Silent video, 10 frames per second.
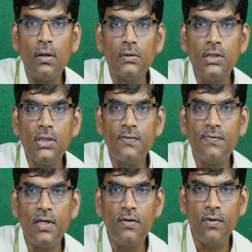series
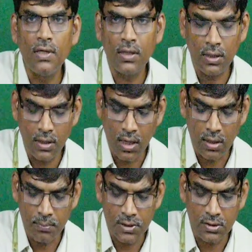field winding and
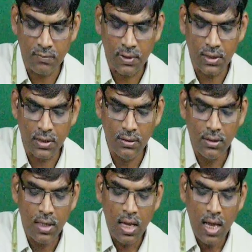armature winding,
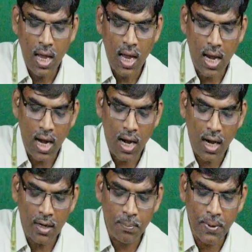
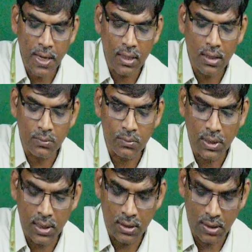and parallel
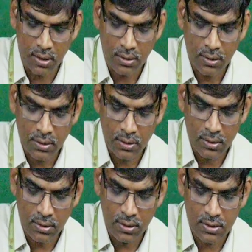together.
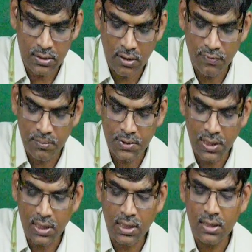This type of
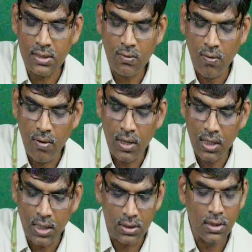generator is called
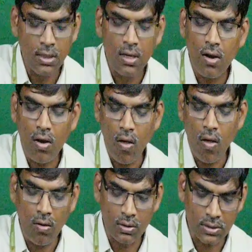as
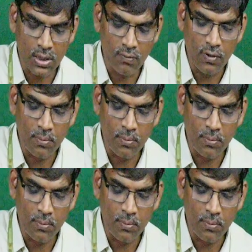long shunt. Why?